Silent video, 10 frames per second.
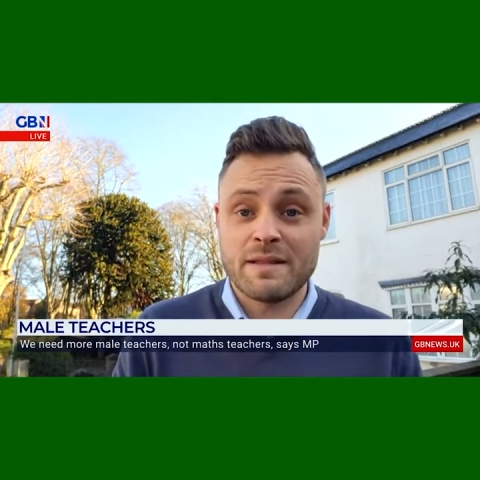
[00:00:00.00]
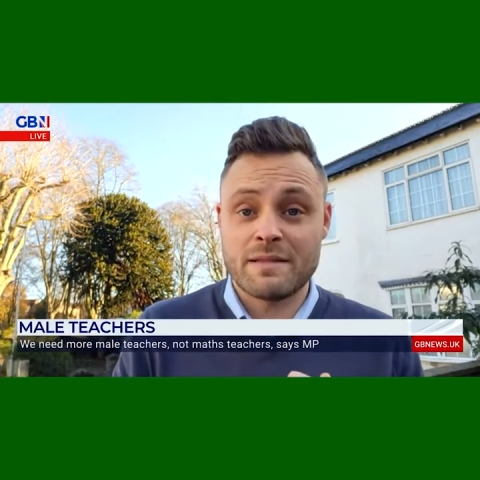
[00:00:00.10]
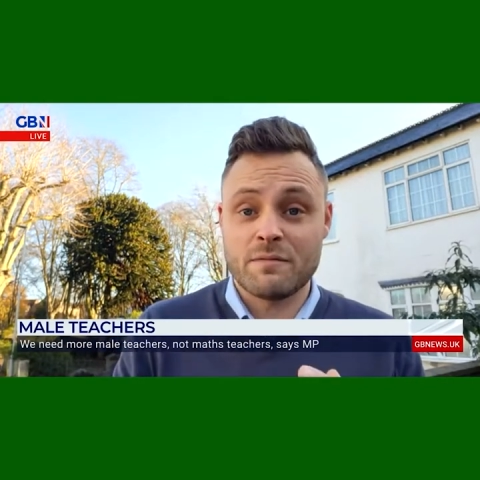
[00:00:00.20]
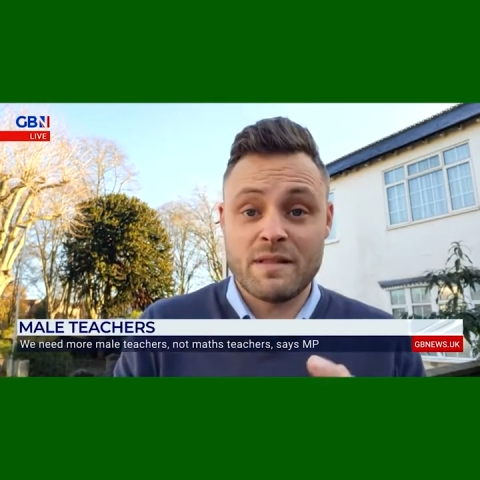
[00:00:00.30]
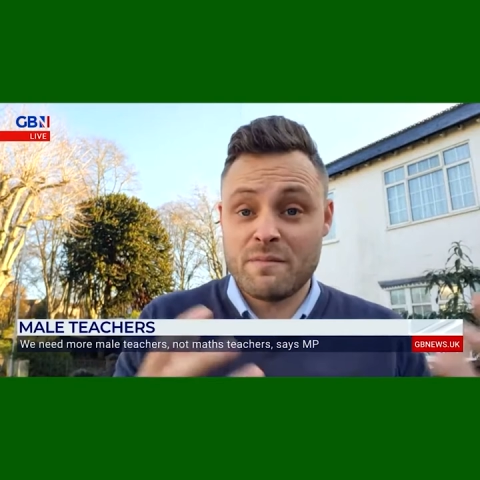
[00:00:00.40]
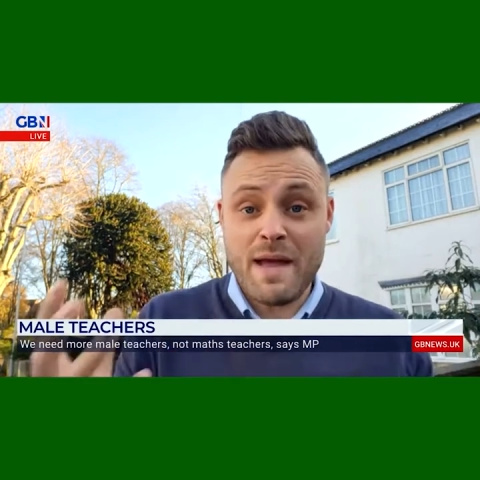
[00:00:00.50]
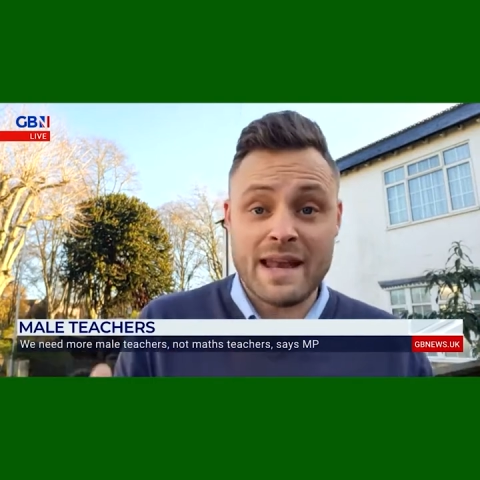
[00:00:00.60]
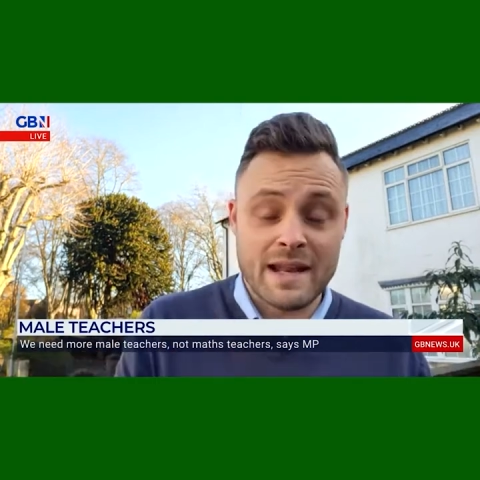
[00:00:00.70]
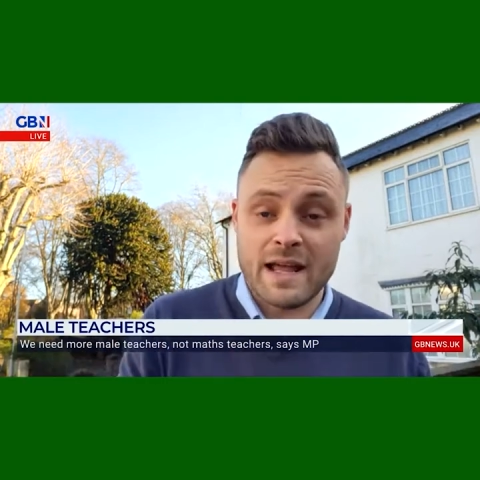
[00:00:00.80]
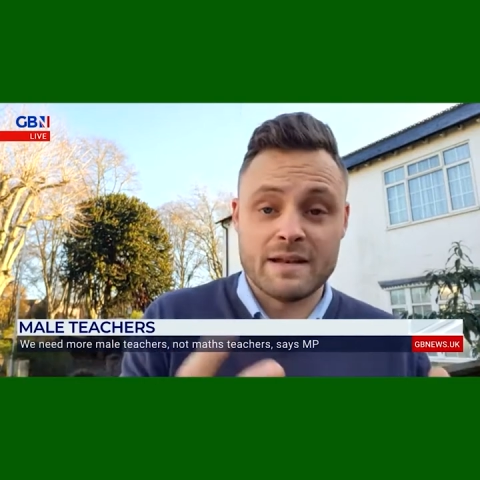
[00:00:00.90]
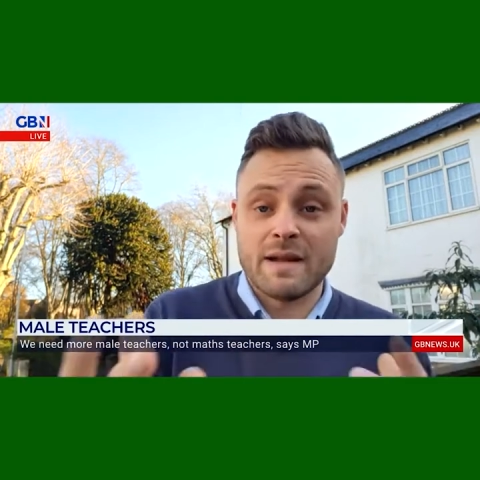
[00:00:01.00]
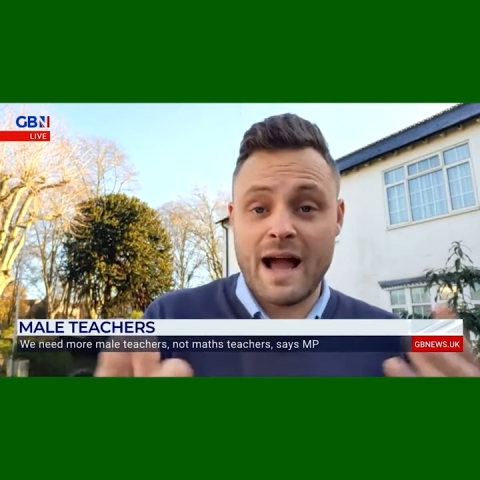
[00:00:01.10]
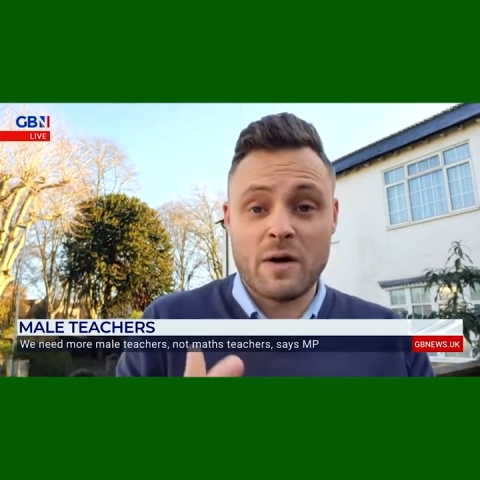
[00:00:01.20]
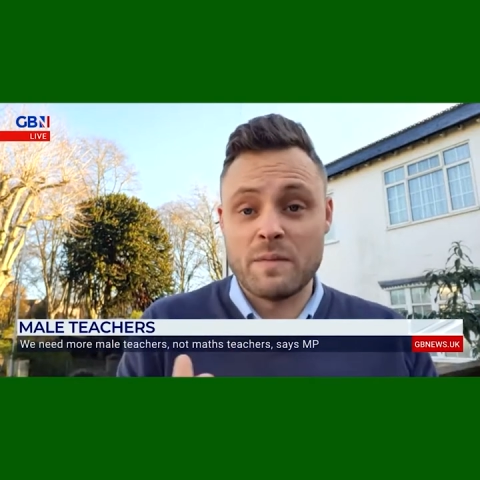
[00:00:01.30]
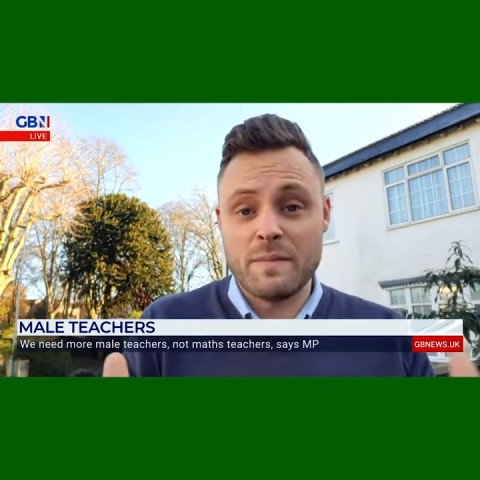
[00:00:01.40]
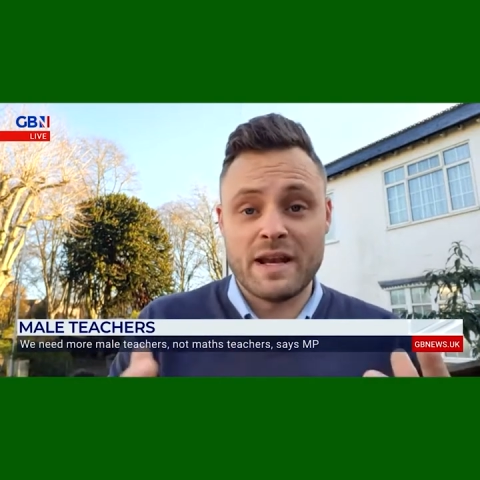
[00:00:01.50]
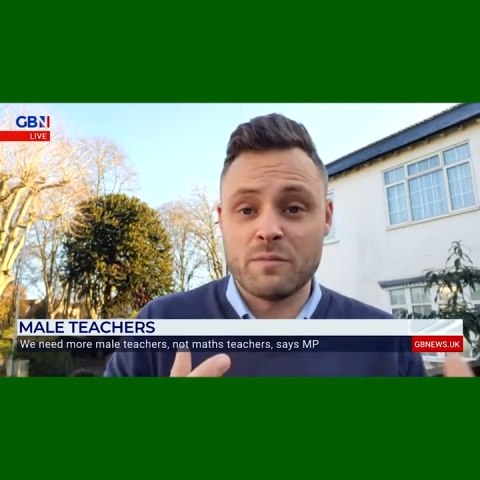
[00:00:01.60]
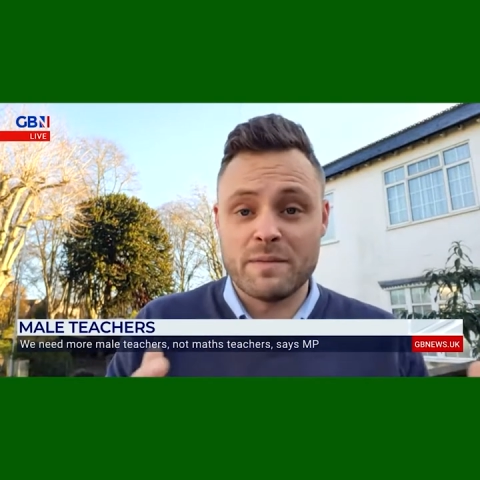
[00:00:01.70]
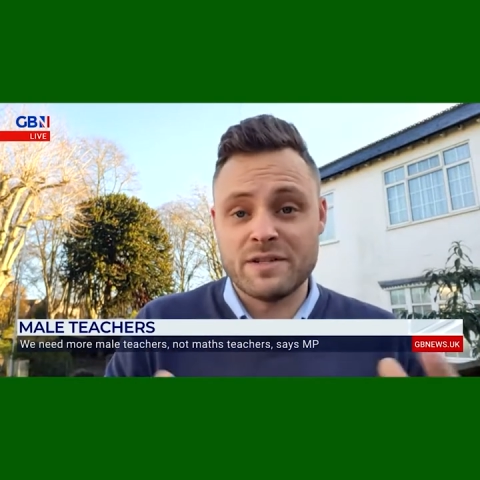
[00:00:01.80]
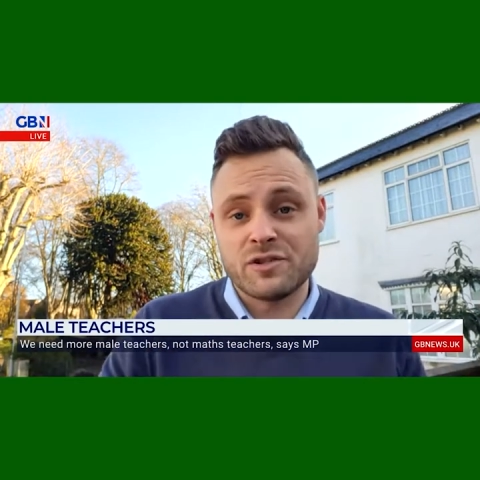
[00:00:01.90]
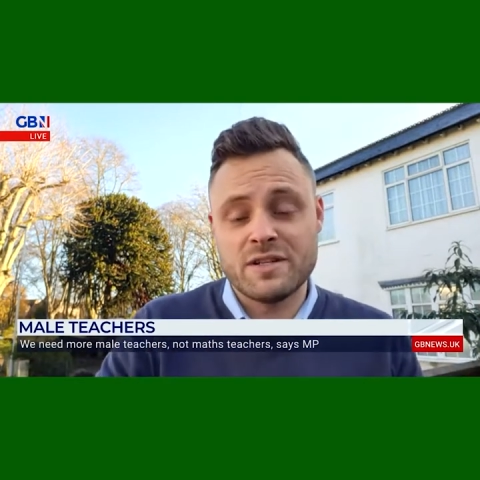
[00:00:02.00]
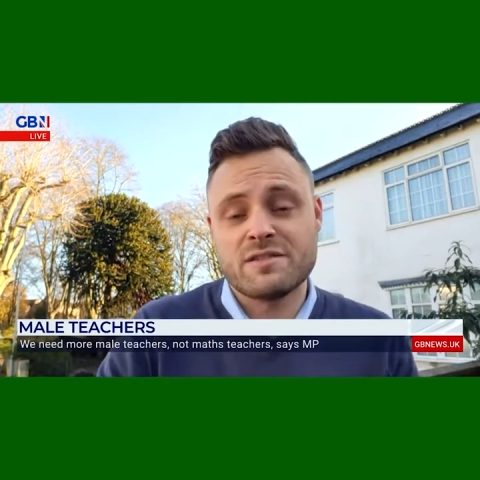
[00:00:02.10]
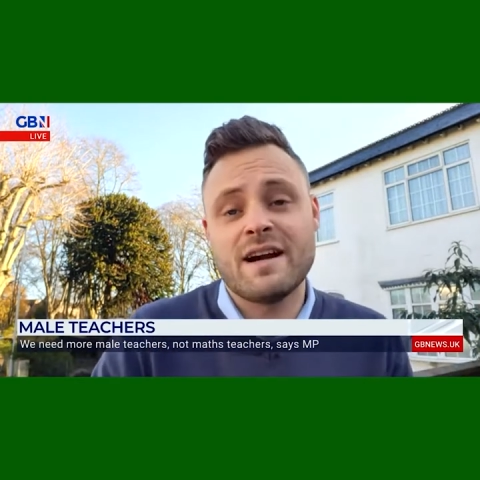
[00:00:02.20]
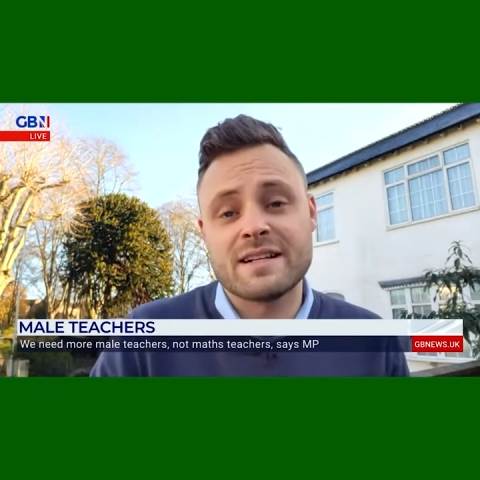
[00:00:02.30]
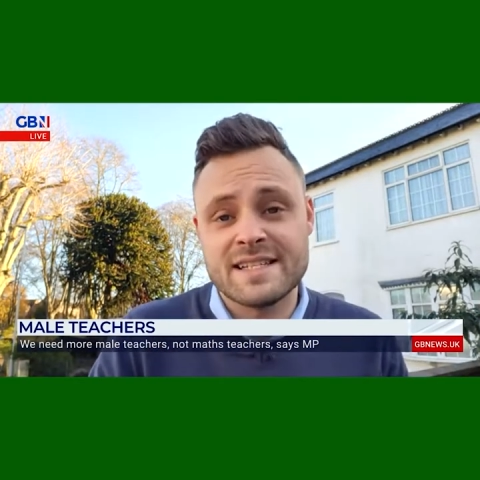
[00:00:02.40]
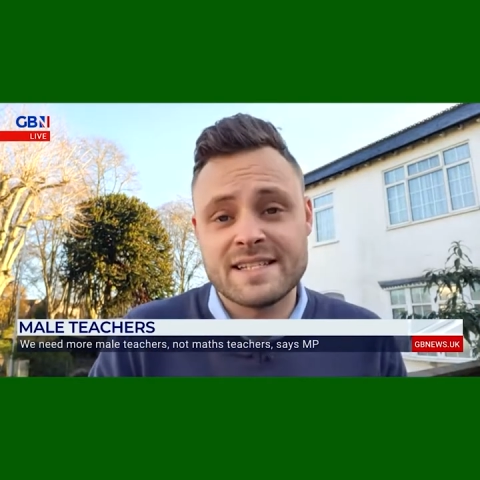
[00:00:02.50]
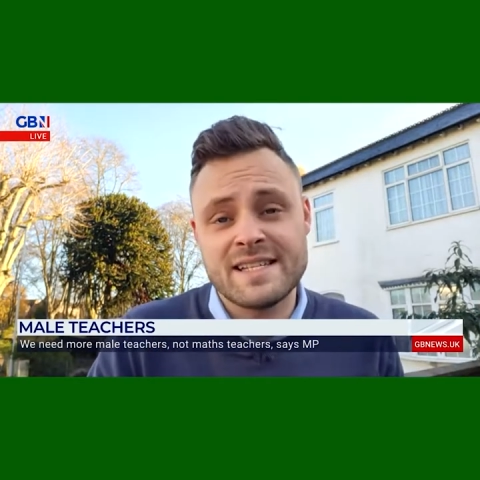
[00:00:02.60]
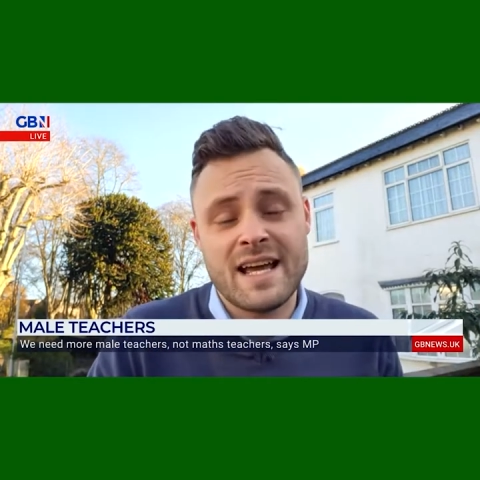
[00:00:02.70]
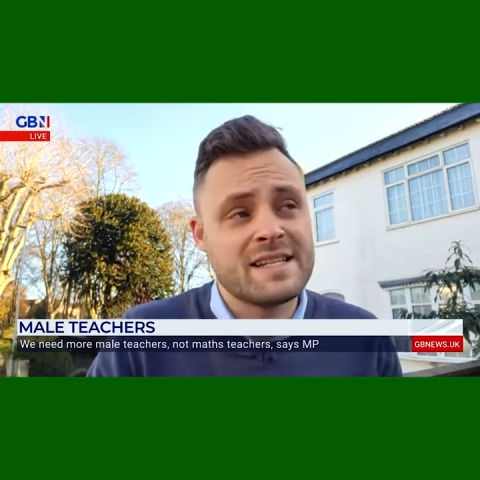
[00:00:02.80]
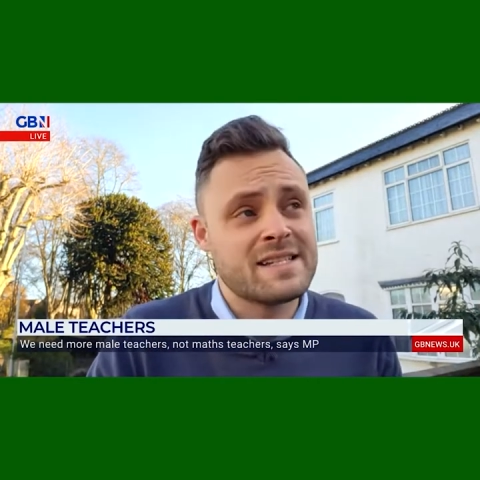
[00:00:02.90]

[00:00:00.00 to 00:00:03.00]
with men and how men and women should interact, as I say.